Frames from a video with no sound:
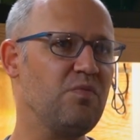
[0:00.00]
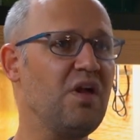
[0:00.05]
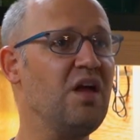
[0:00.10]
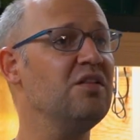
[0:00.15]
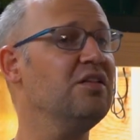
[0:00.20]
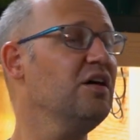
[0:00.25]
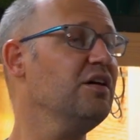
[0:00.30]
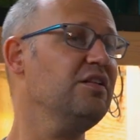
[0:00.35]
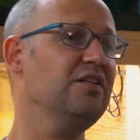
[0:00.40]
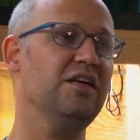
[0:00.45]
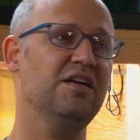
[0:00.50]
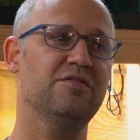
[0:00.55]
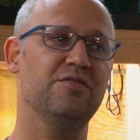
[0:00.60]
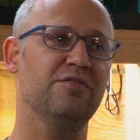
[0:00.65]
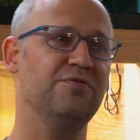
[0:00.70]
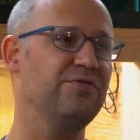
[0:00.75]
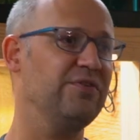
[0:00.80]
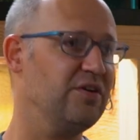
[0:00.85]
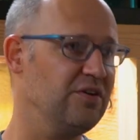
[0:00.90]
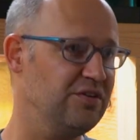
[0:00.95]
Luckily, I have a
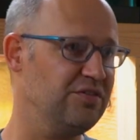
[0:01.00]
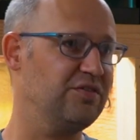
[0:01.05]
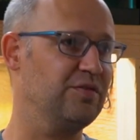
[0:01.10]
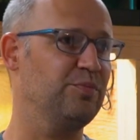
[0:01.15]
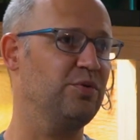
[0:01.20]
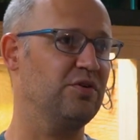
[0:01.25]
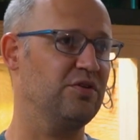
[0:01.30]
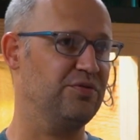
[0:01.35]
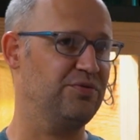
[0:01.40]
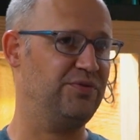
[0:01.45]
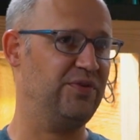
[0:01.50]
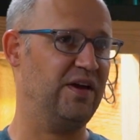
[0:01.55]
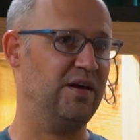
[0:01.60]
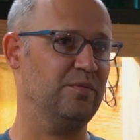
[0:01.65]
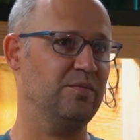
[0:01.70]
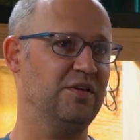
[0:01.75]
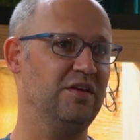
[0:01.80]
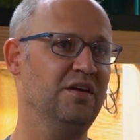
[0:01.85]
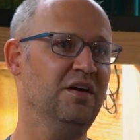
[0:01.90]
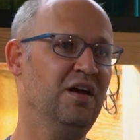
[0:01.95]
very supportive
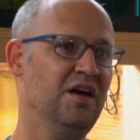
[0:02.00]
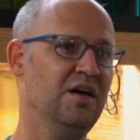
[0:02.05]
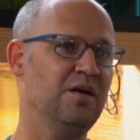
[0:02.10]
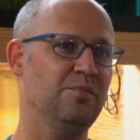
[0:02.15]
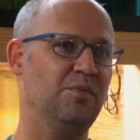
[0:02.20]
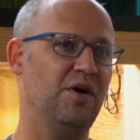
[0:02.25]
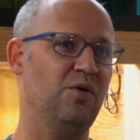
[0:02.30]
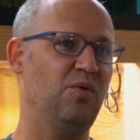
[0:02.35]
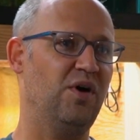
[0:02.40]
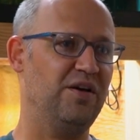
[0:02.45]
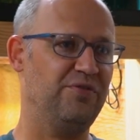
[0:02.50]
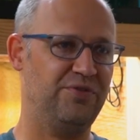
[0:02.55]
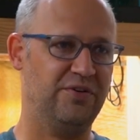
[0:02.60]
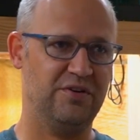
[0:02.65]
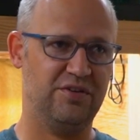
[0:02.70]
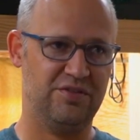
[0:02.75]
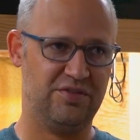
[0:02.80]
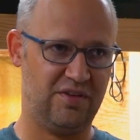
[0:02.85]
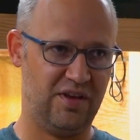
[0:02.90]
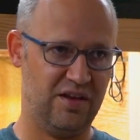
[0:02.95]
family. My wife
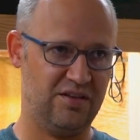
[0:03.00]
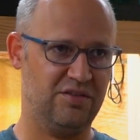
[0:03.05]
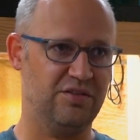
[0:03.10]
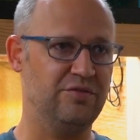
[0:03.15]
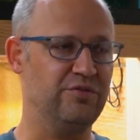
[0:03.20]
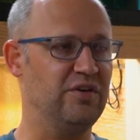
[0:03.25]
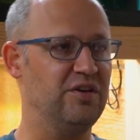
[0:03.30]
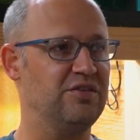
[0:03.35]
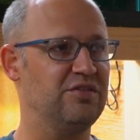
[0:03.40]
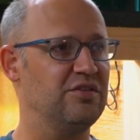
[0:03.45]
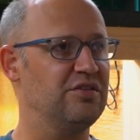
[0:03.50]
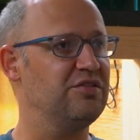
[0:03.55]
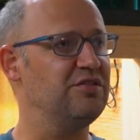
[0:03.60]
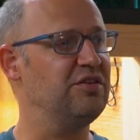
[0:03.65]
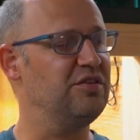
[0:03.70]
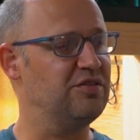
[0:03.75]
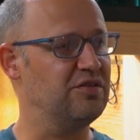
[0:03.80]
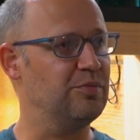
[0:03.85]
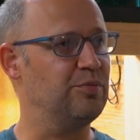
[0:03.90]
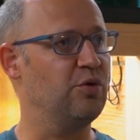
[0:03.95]
understands the vision, she
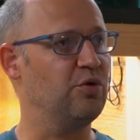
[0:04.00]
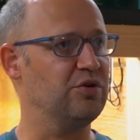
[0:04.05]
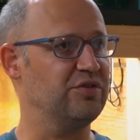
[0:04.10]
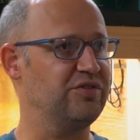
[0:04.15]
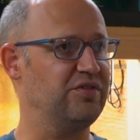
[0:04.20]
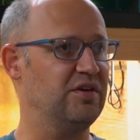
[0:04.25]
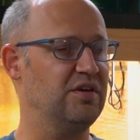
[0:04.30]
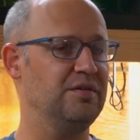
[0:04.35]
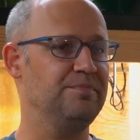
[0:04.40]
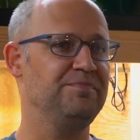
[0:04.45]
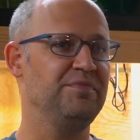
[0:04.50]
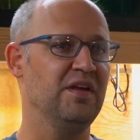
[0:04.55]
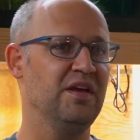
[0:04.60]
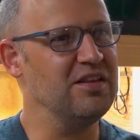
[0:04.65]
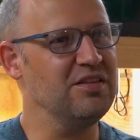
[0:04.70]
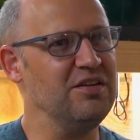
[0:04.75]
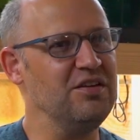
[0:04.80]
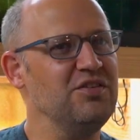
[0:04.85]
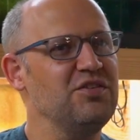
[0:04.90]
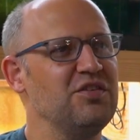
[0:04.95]
supports it.
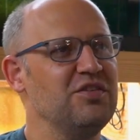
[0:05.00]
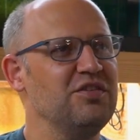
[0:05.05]
There's